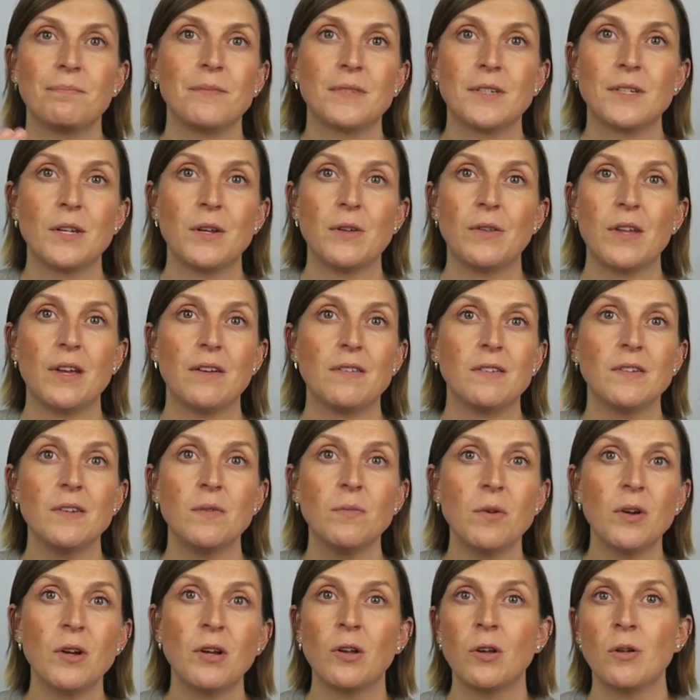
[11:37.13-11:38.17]
so that if
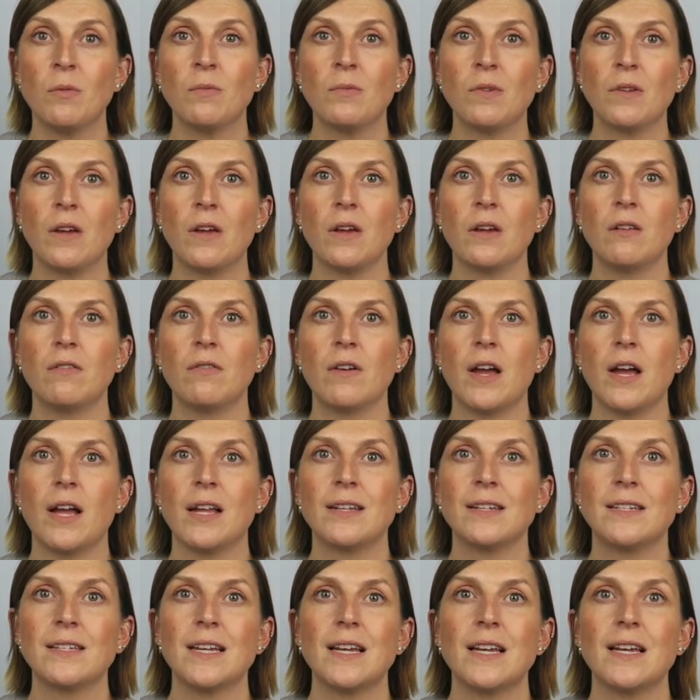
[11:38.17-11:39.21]
someone comes over
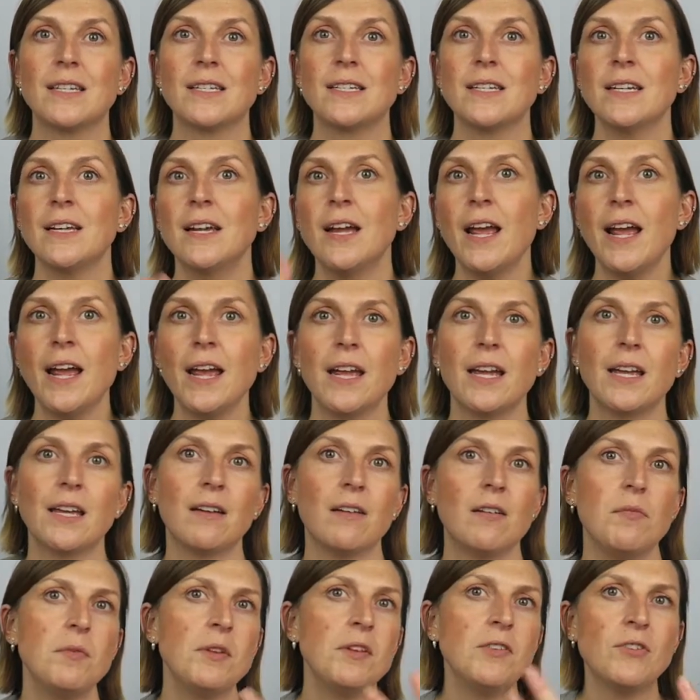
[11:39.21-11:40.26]
and says, hey,
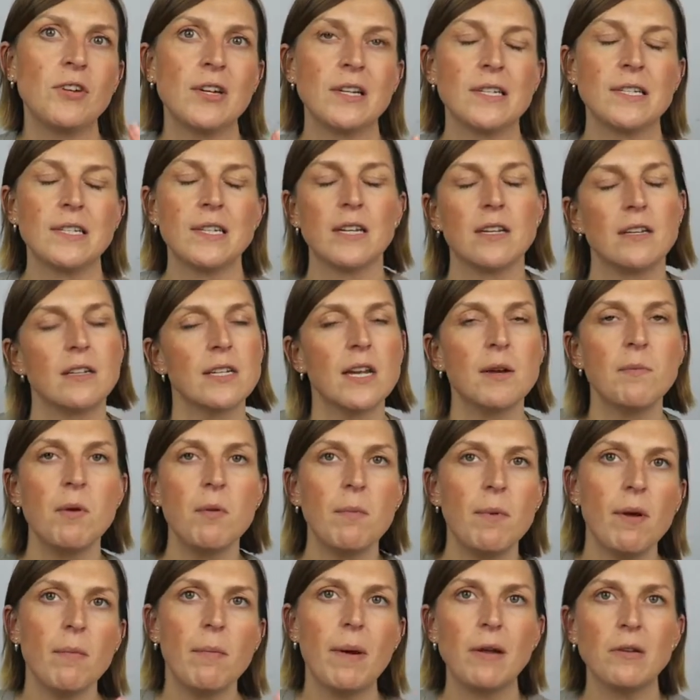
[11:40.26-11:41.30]
I'm interested, tell me
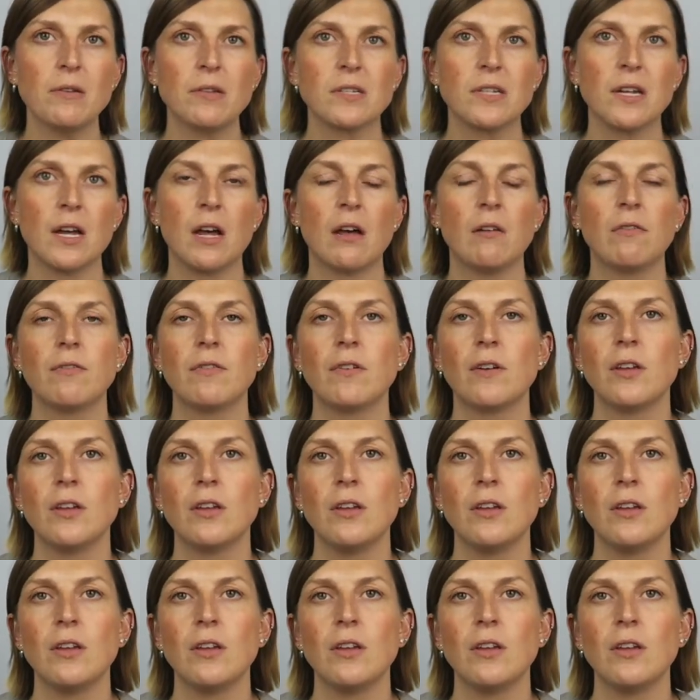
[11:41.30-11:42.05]
a bit about yourself,